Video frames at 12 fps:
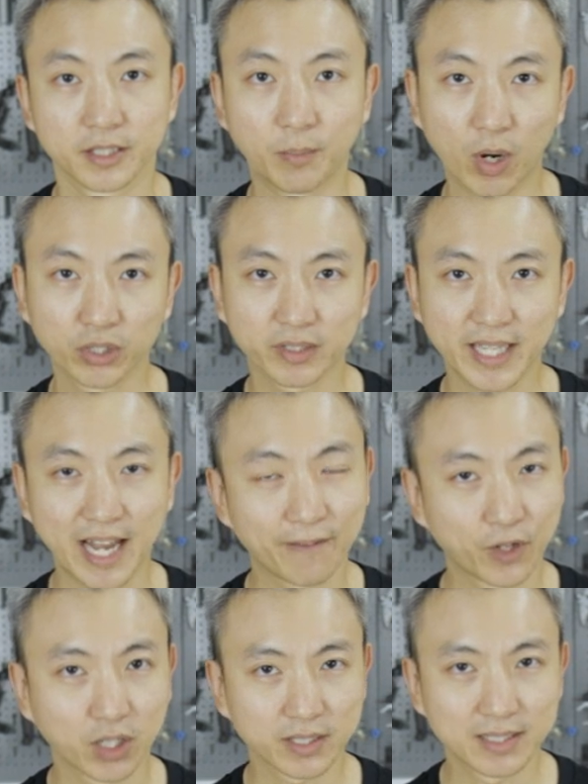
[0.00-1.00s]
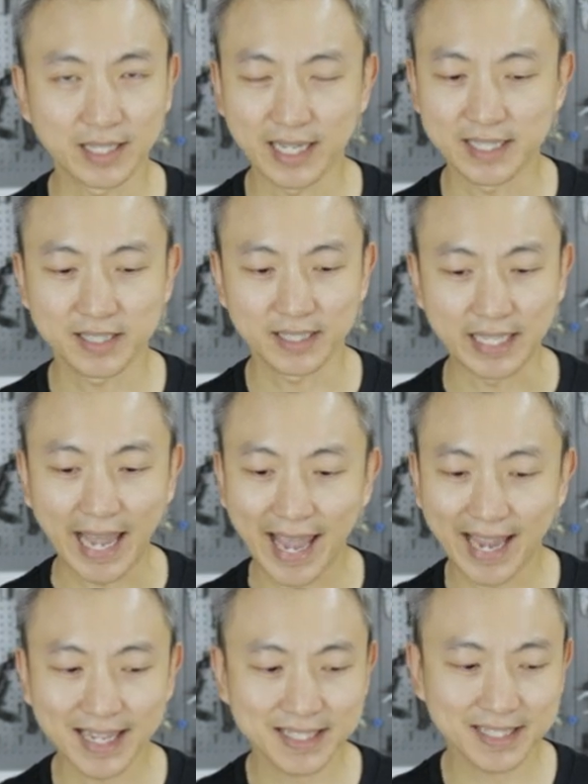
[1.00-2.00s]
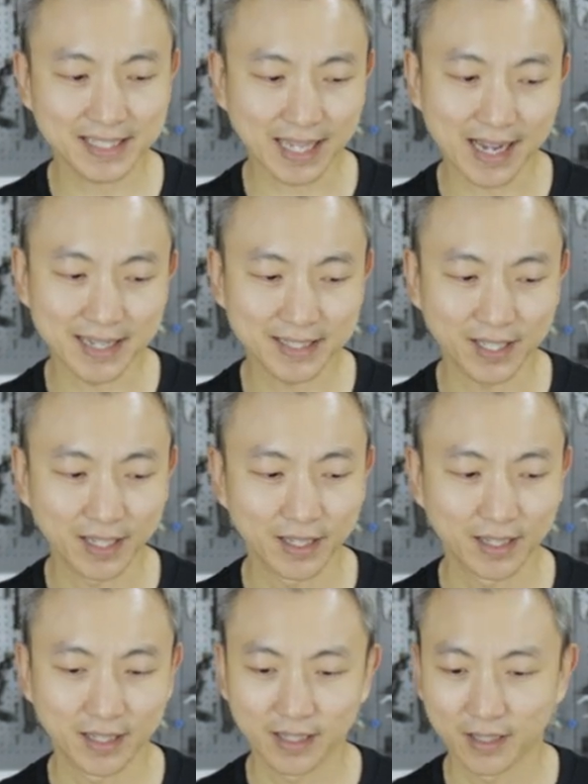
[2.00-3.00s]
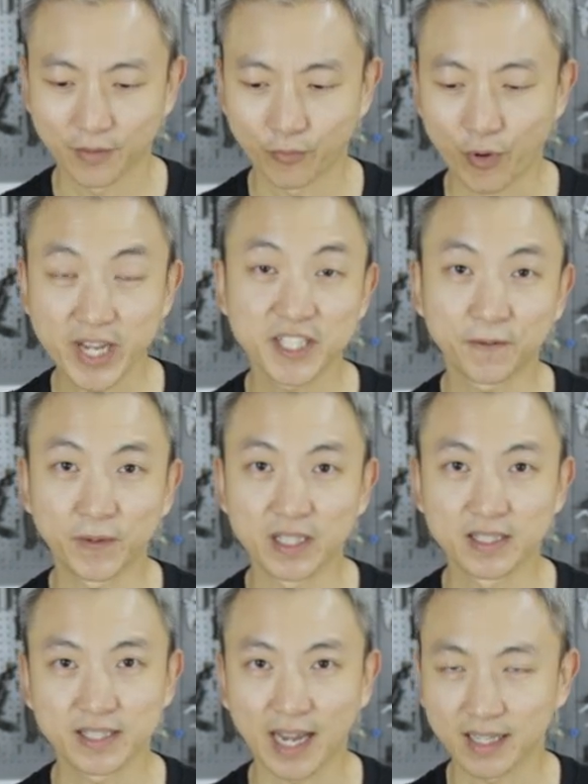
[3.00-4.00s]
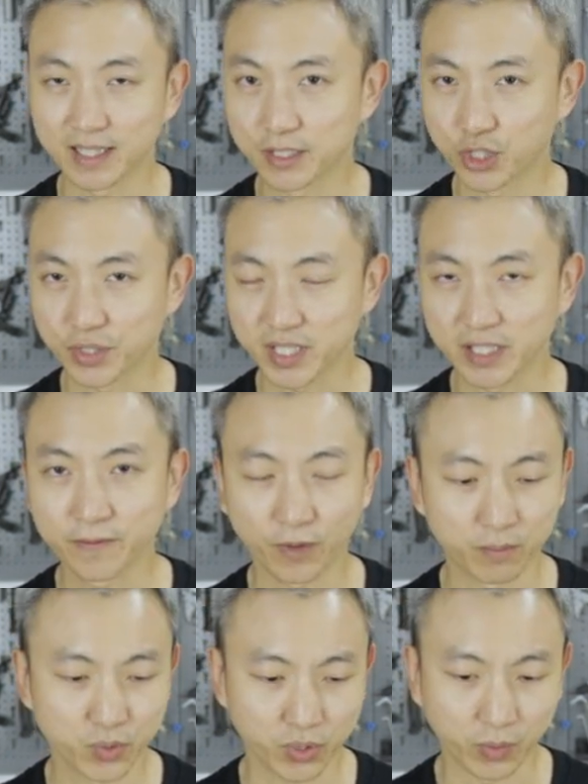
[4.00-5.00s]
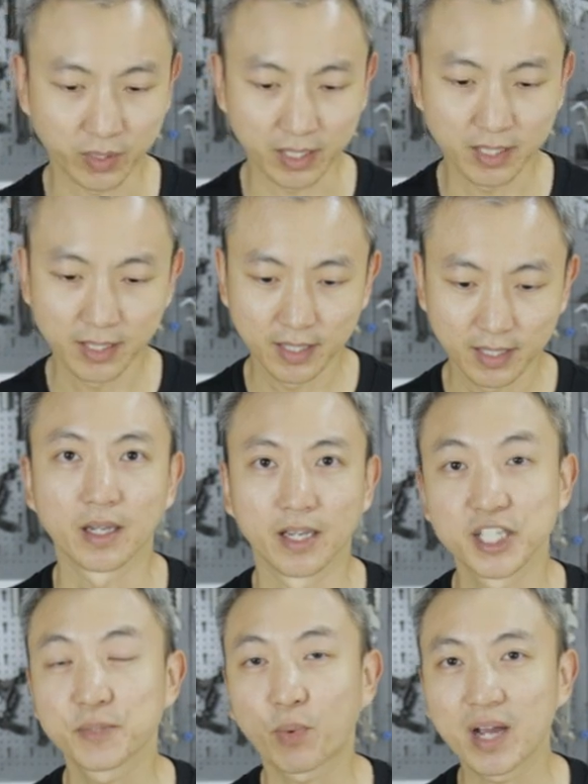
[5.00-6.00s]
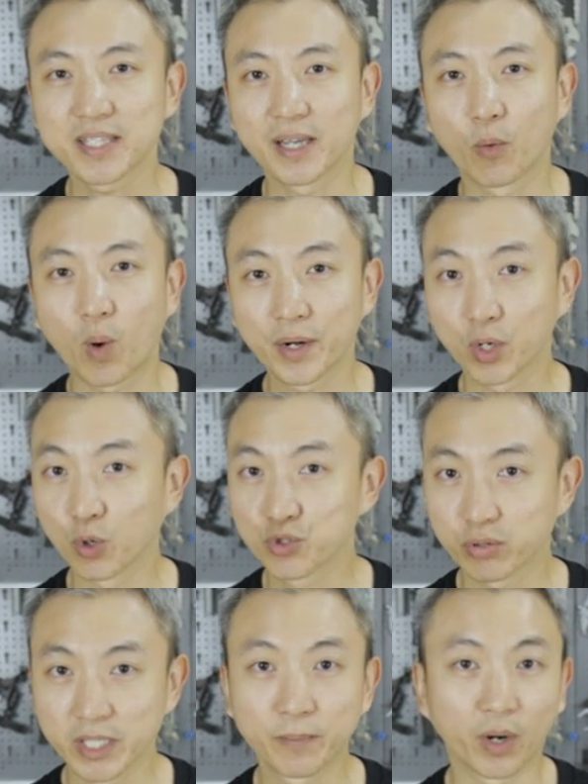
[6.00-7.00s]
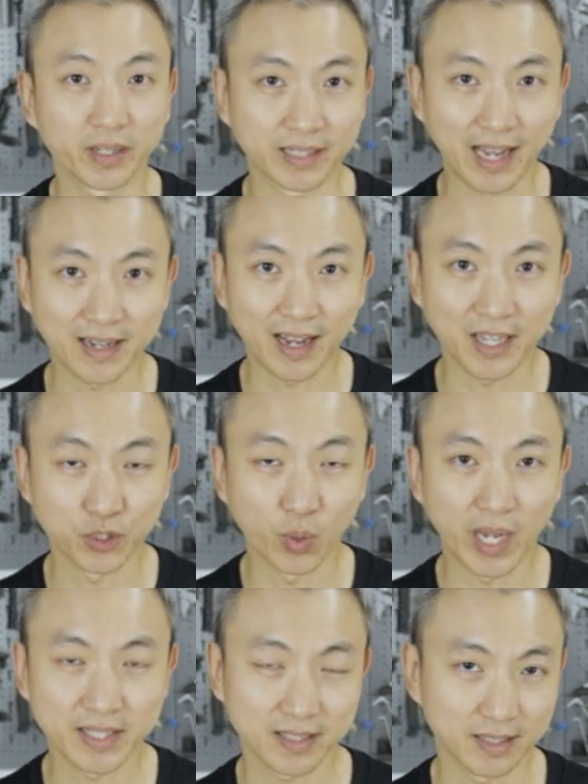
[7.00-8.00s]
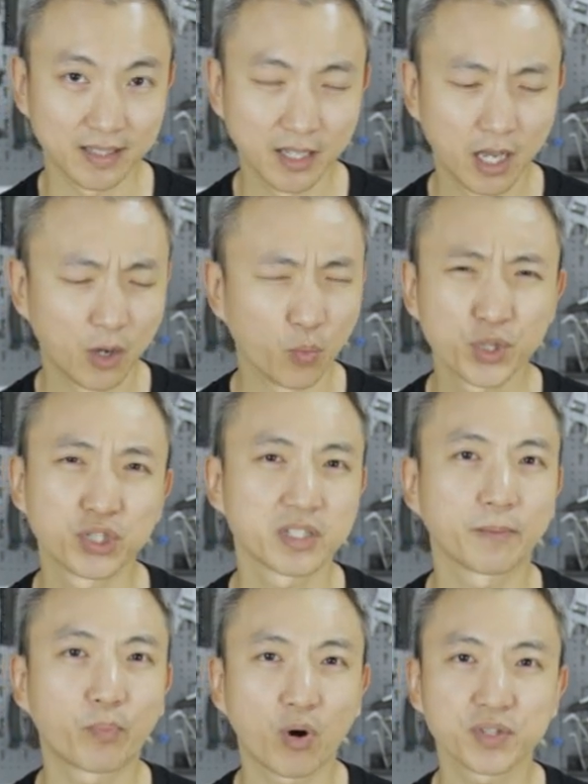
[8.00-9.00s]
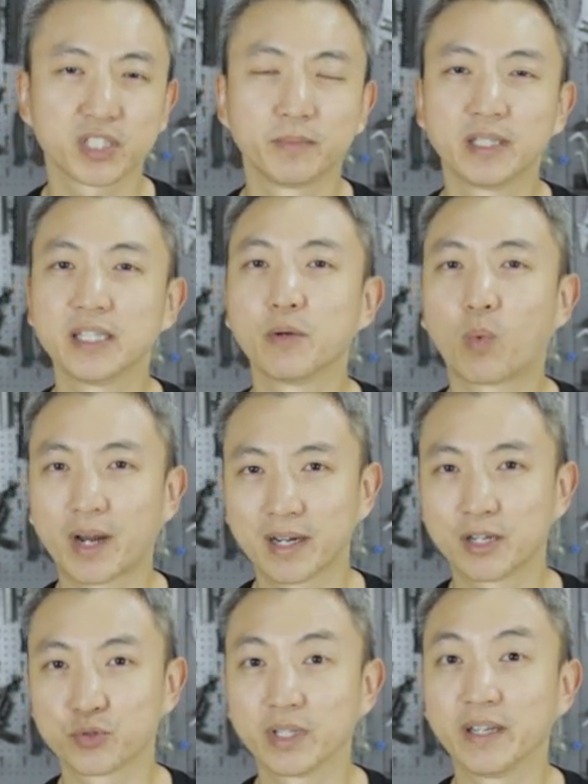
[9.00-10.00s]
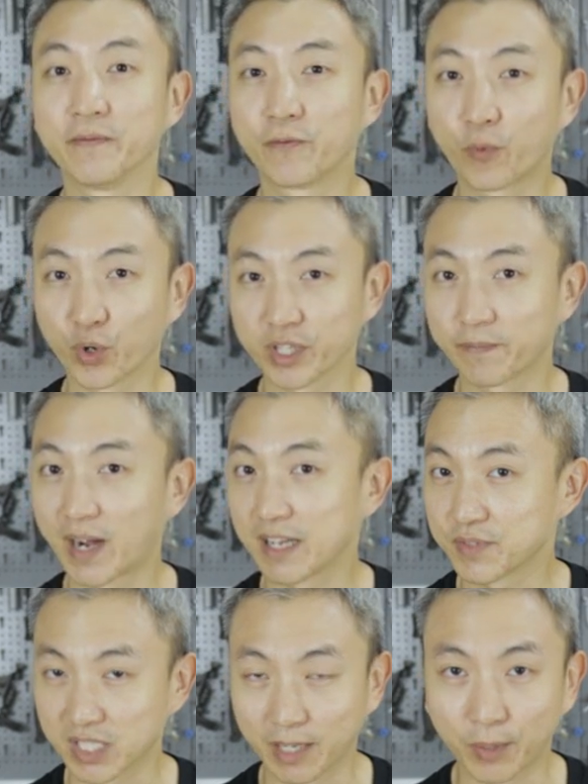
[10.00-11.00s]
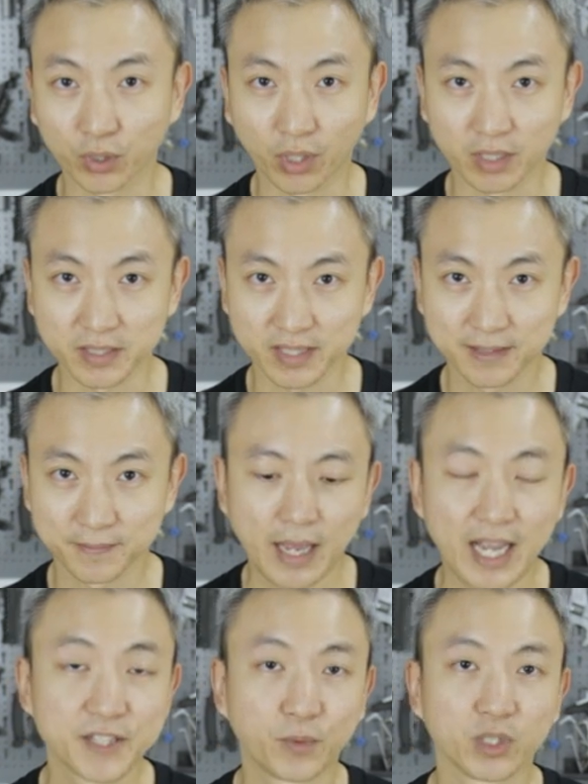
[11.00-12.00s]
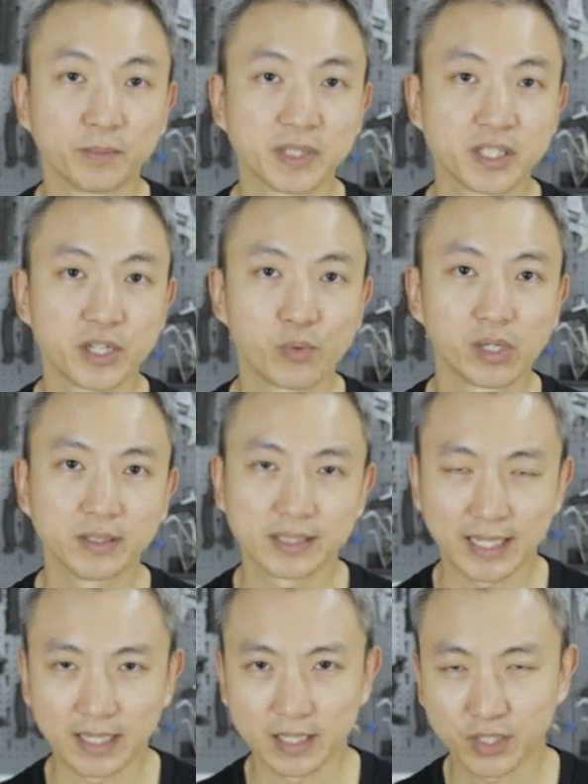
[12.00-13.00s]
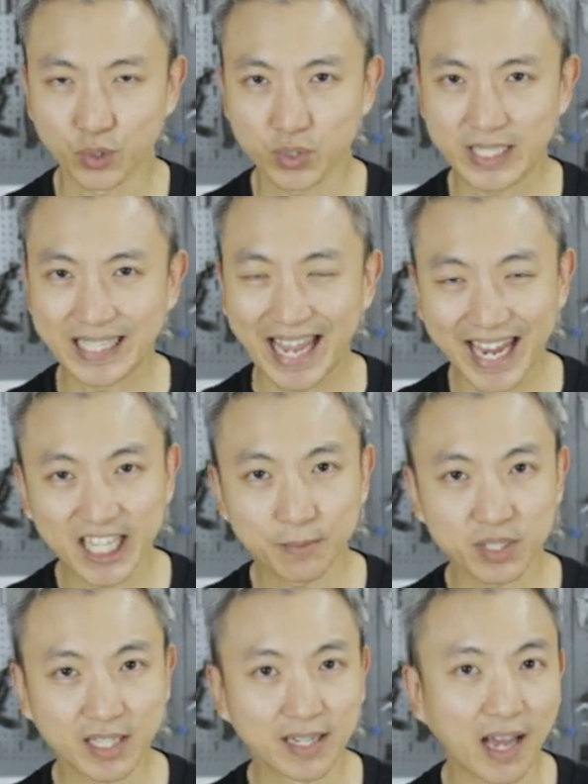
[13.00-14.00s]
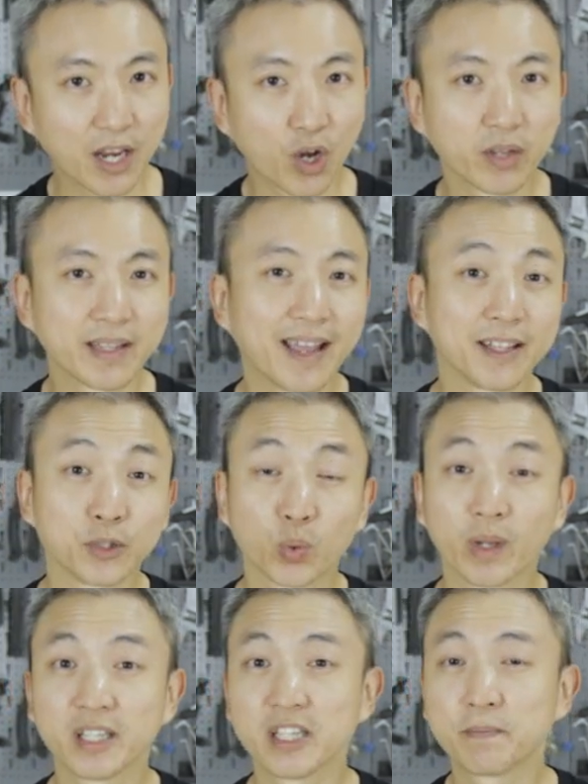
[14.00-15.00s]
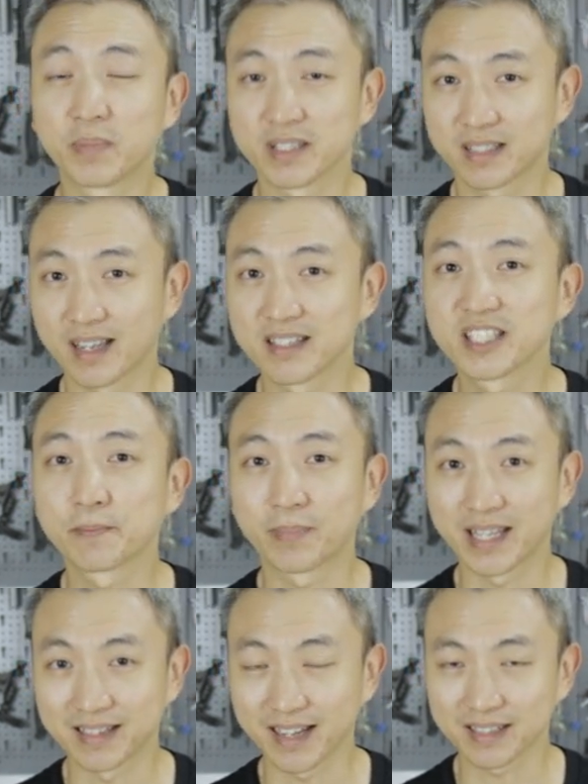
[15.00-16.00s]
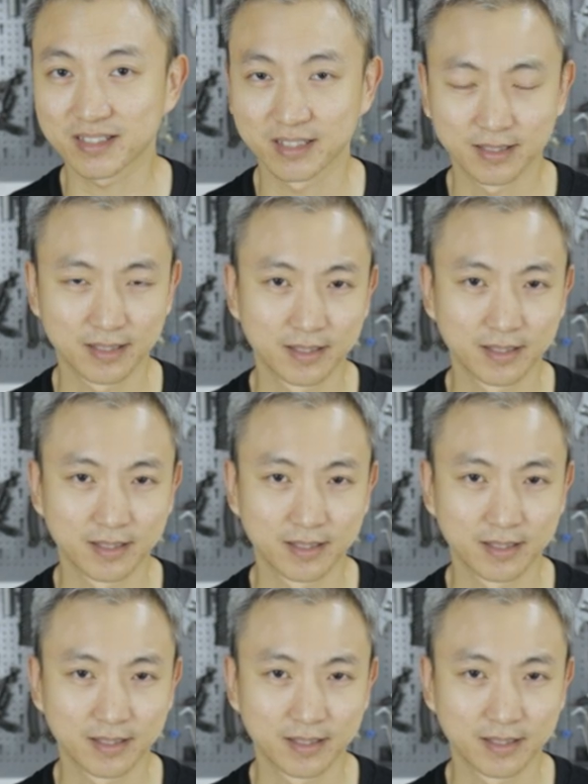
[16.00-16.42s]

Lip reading: The model that I've gotten is the S size race fit cycling jersey from Souke. It is priced at $103.99, which is approximately 145 Singapore dollars. As for the material, it is using 80% nylon and 20% spandex.